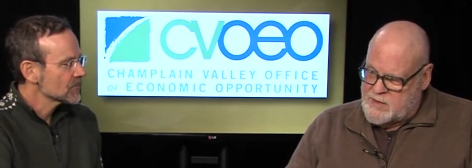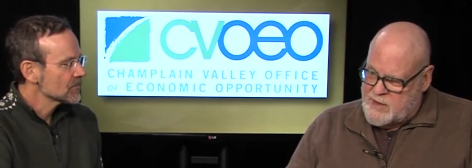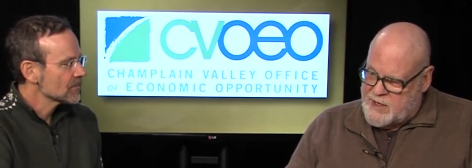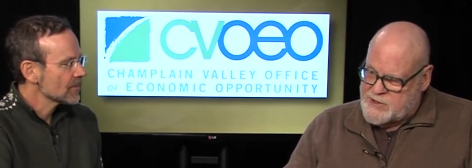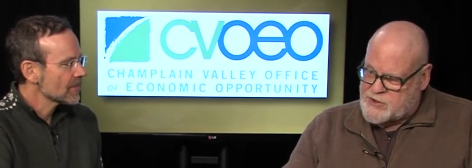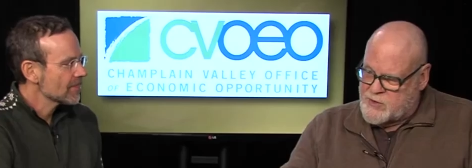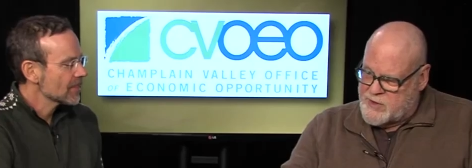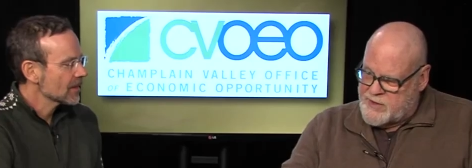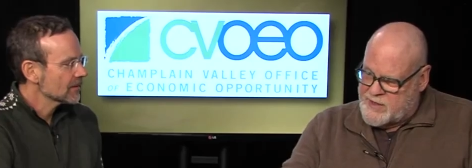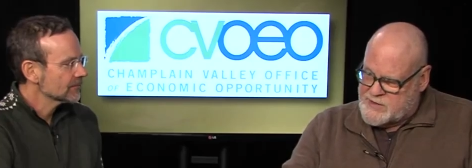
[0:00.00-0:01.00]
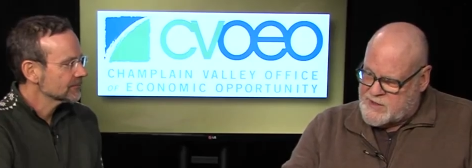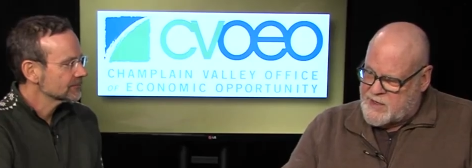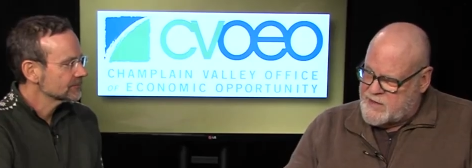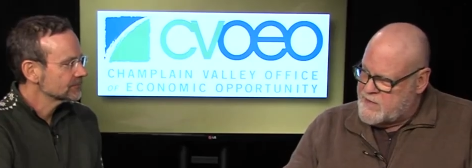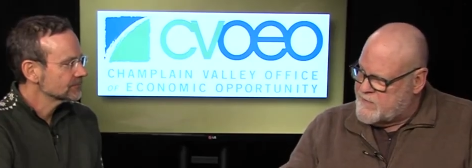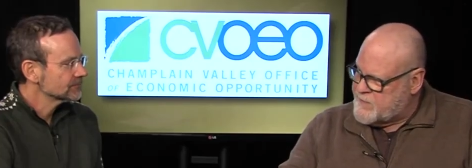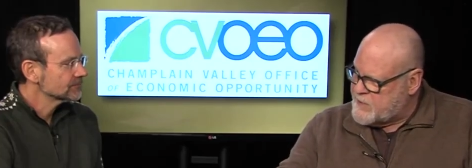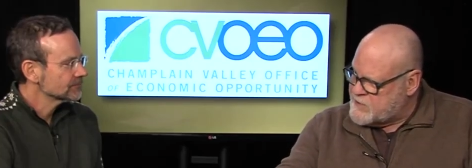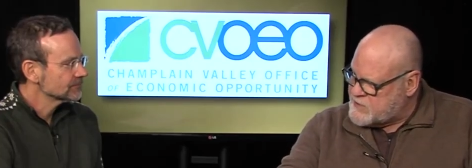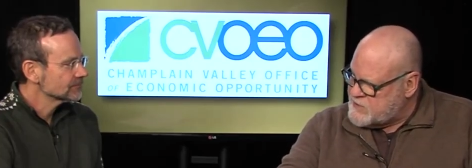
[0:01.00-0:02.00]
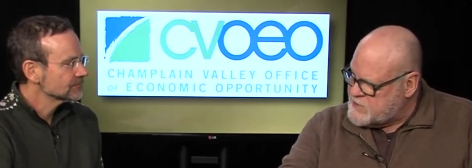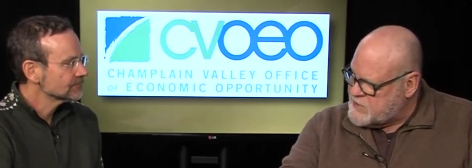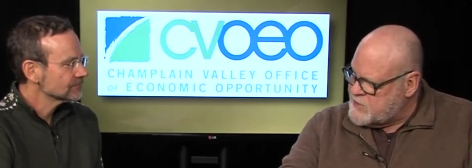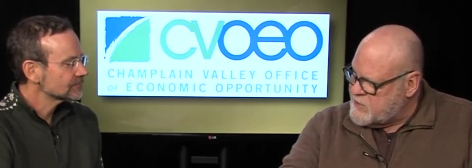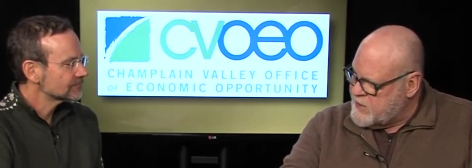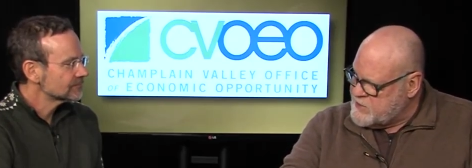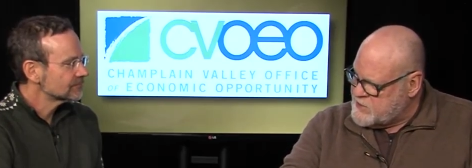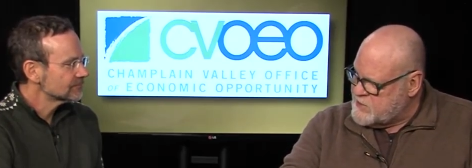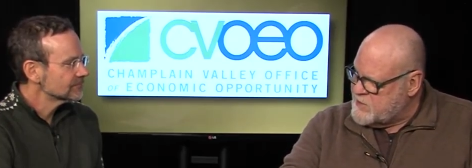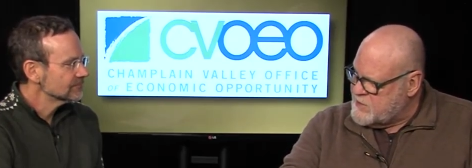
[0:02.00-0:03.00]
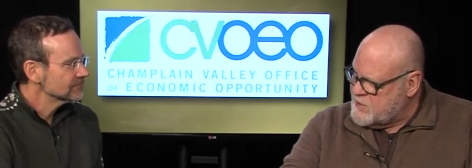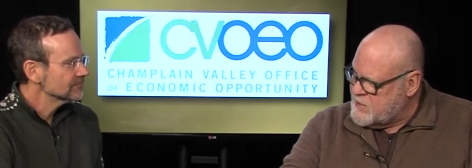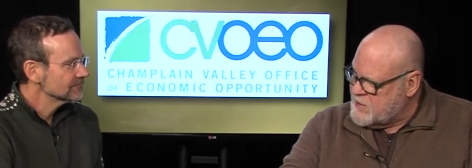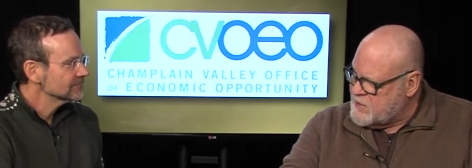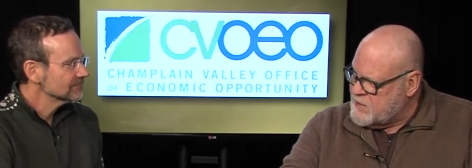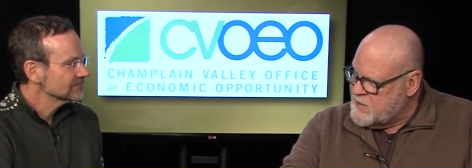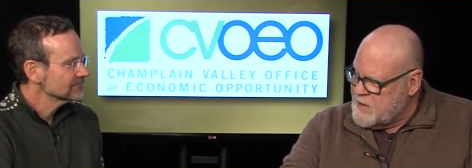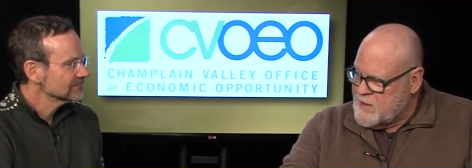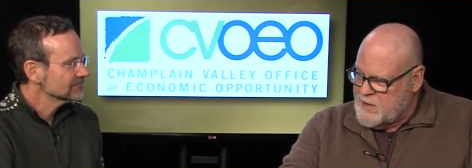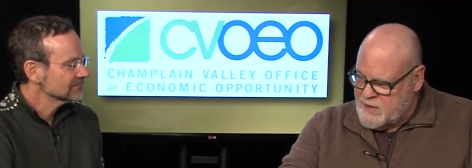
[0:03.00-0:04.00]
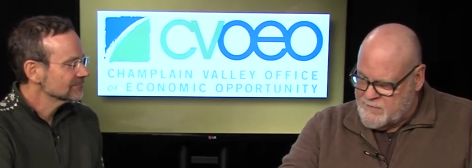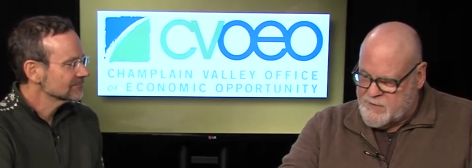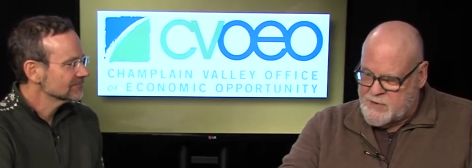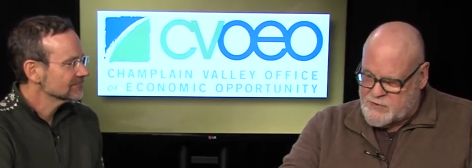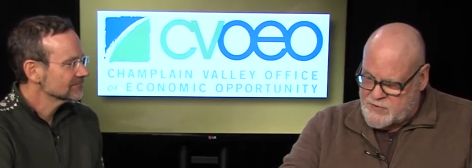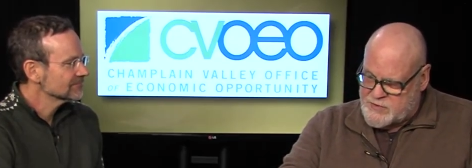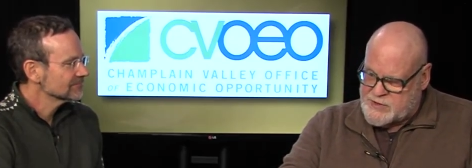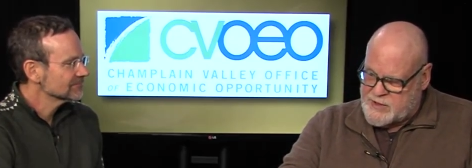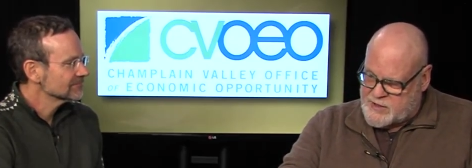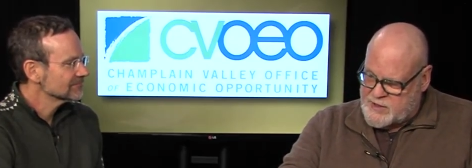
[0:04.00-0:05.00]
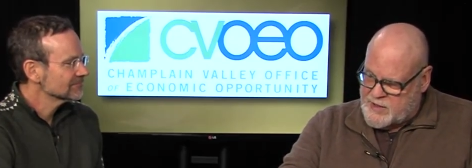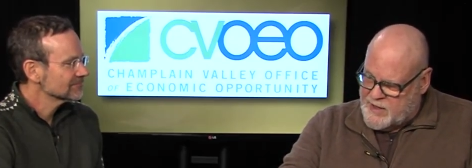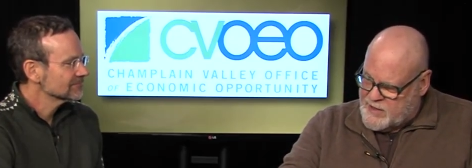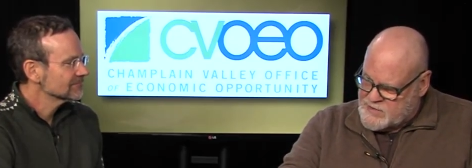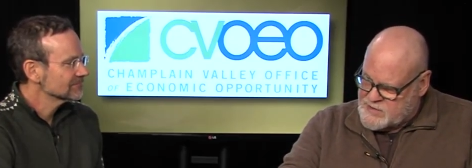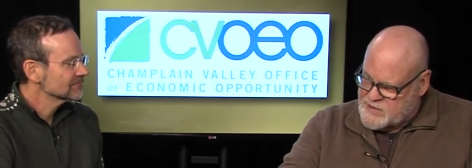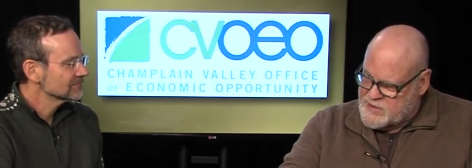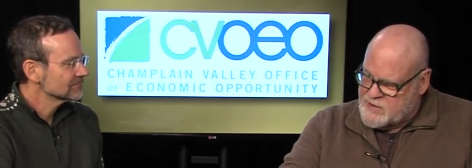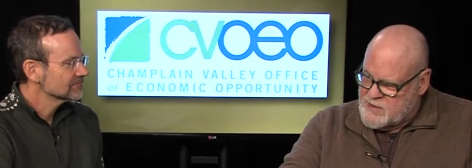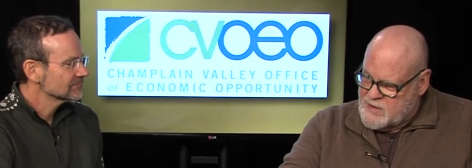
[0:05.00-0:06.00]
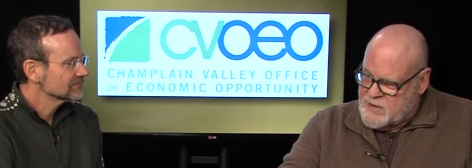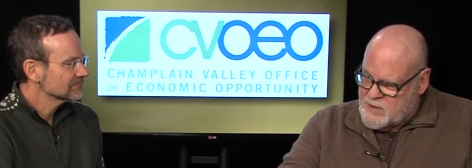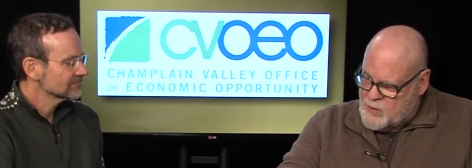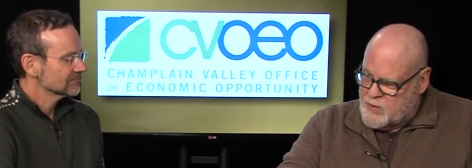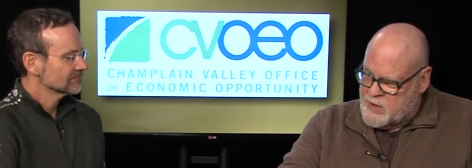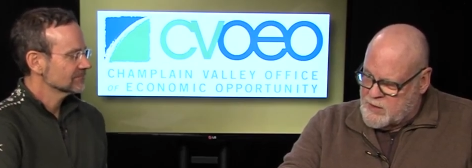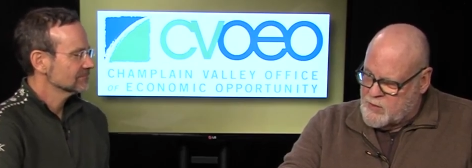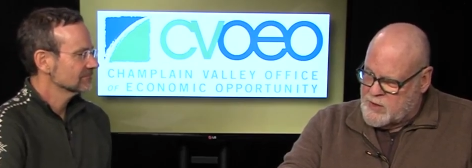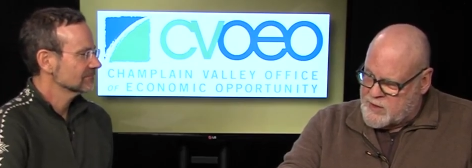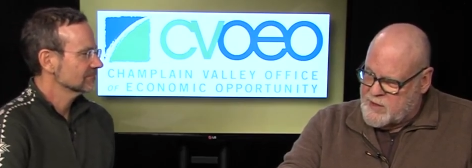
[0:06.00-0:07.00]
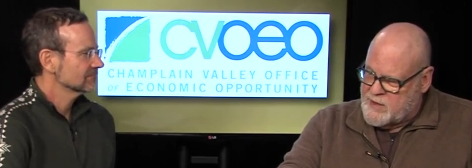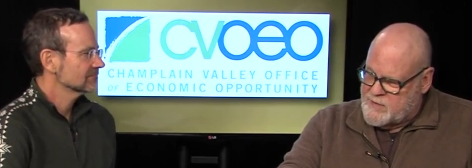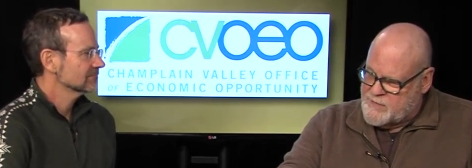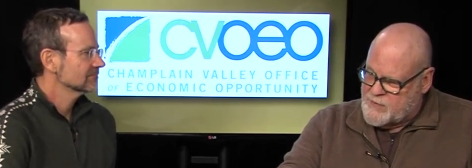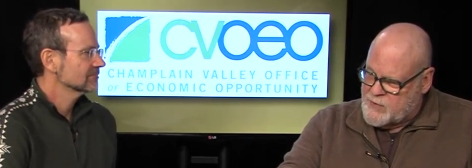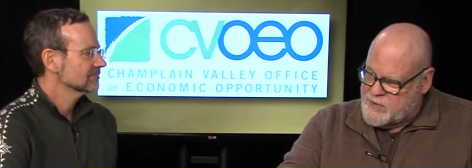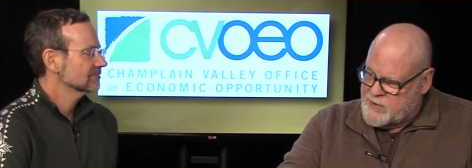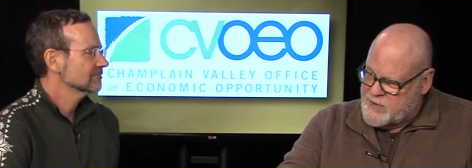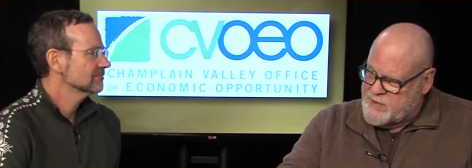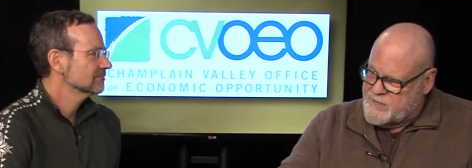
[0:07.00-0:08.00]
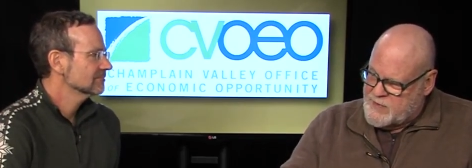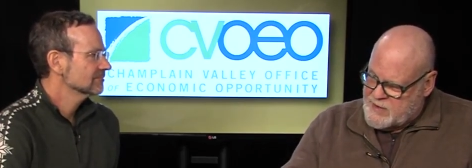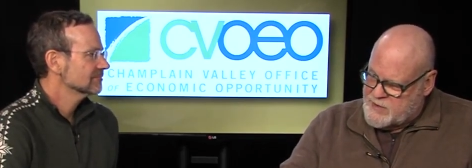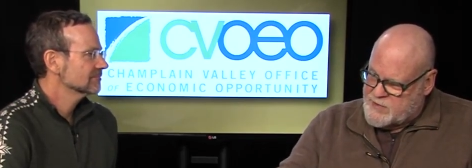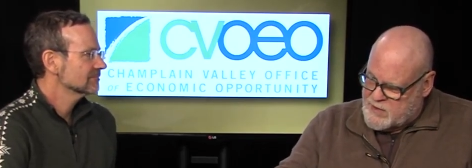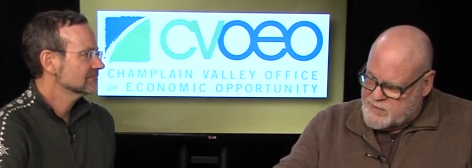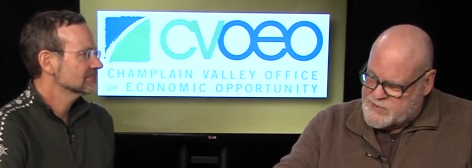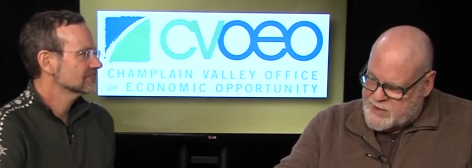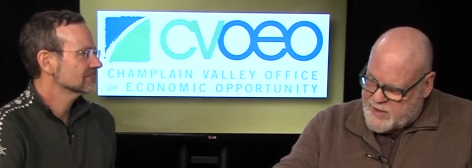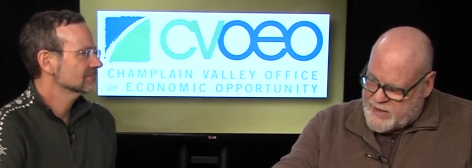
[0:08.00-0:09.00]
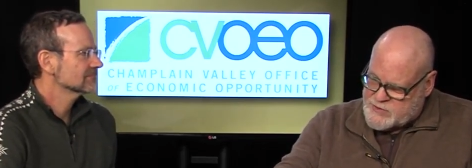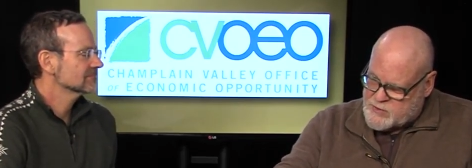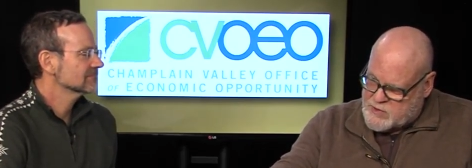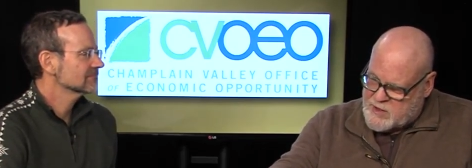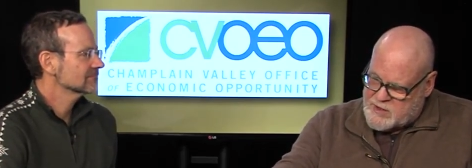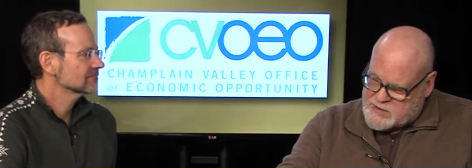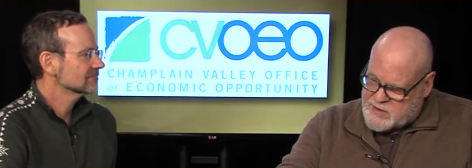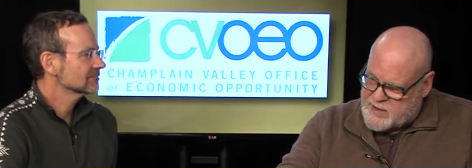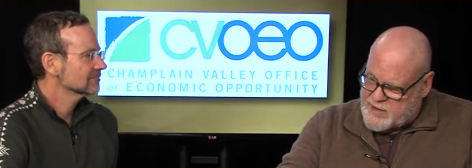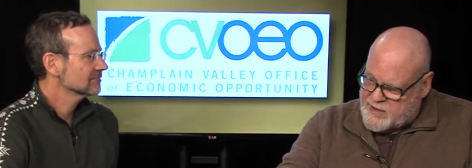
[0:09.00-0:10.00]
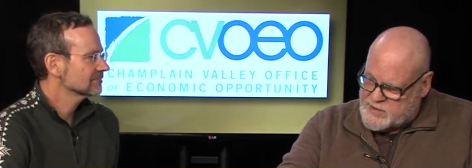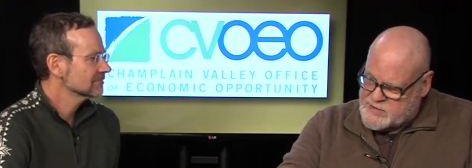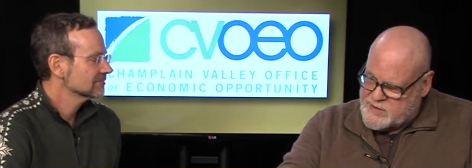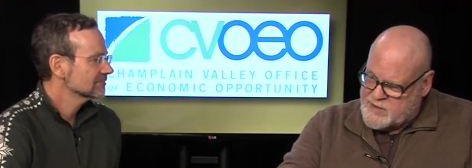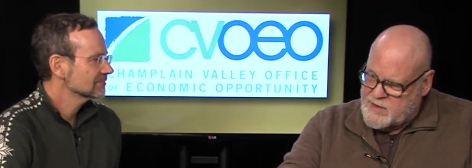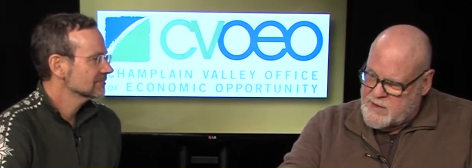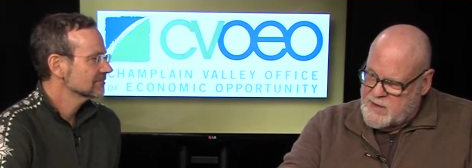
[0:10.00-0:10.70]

Speaker 1: naturally, that's kind of the first consideration uh, if you're seeking housing. Where where can I afford to live in terms of the actual cost of the housing?